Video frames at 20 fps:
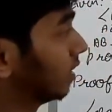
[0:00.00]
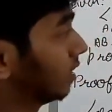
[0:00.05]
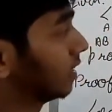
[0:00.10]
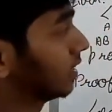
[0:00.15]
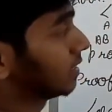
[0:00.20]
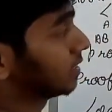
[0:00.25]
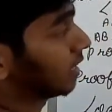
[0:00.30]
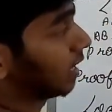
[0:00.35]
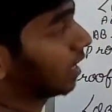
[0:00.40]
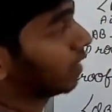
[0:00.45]

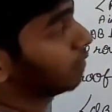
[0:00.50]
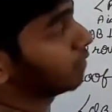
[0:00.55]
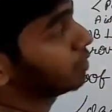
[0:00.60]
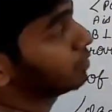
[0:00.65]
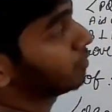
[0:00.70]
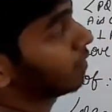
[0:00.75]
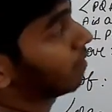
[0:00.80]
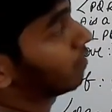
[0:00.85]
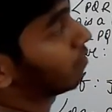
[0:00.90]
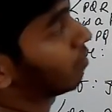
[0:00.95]
this line
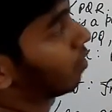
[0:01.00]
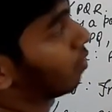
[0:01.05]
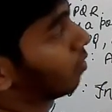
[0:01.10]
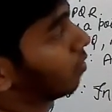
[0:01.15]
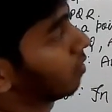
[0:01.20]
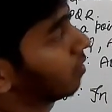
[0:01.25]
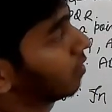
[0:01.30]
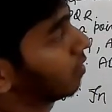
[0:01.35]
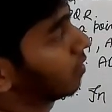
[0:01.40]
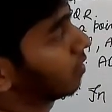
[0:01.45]
which we have
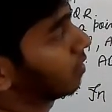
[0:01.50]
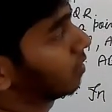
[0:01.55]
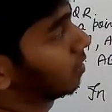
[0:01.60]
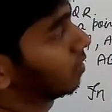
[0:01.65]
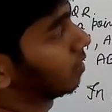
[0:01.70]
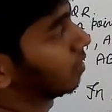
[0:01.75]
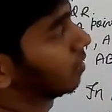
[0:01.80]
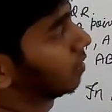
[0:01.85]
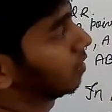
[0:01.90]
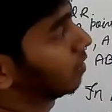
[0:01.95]
drawn
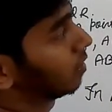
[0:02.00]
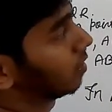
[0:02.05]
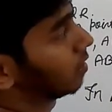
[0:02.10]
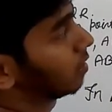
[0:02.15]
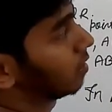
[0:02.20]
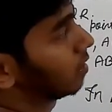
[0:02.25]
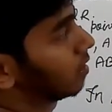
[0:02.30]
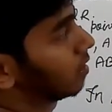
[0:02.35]
here,